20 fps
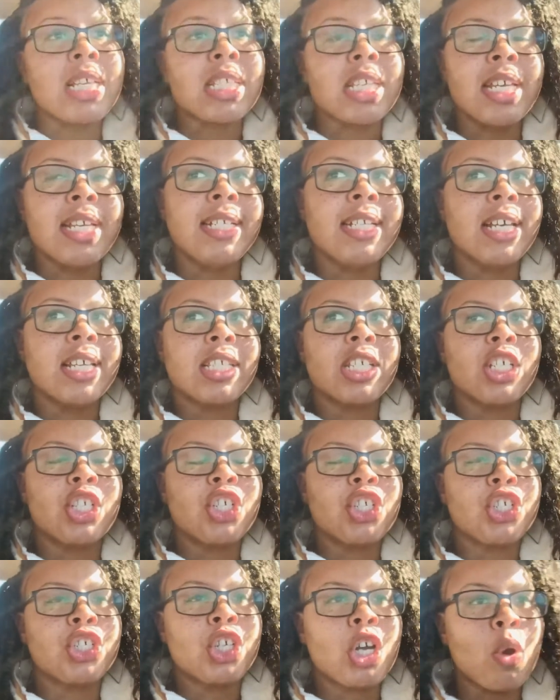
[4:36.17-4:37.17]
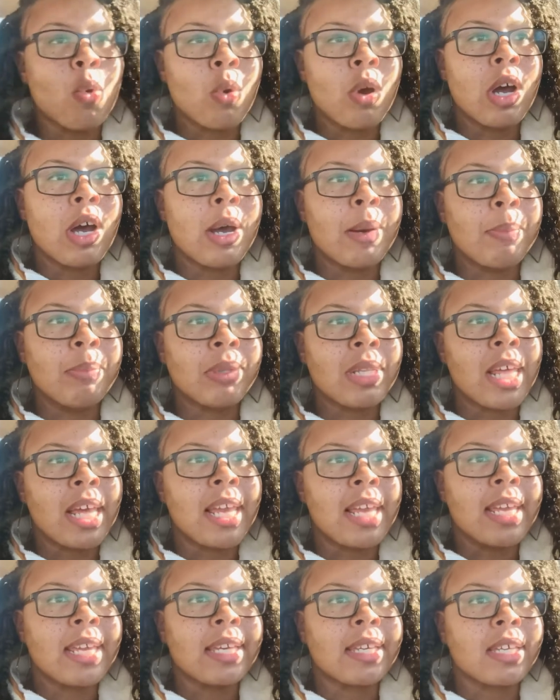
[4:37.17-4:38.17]
it doesn't show up
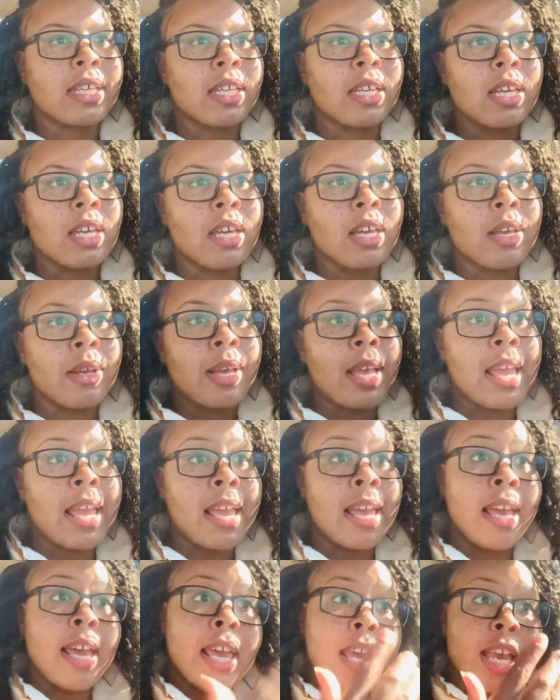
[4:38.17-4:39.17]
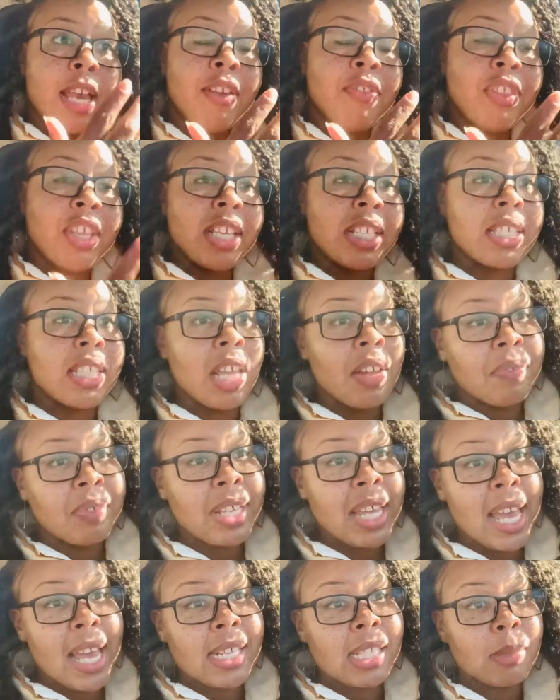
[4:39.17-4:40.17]
like, hey, this
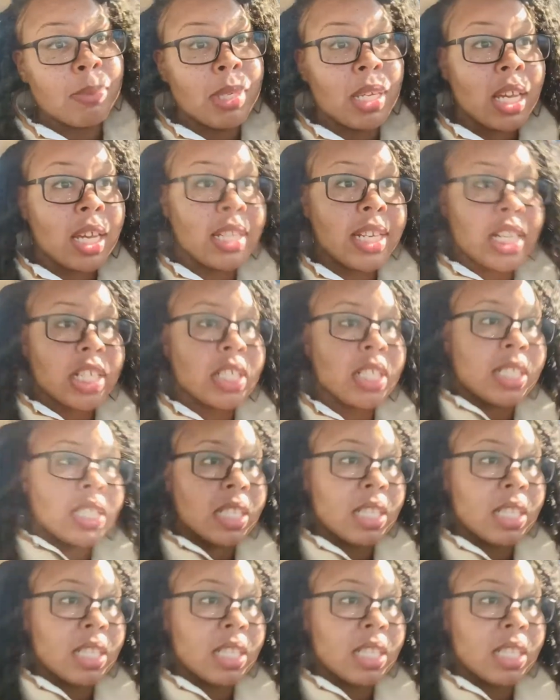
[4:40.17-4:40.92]
definitely has to be a connection to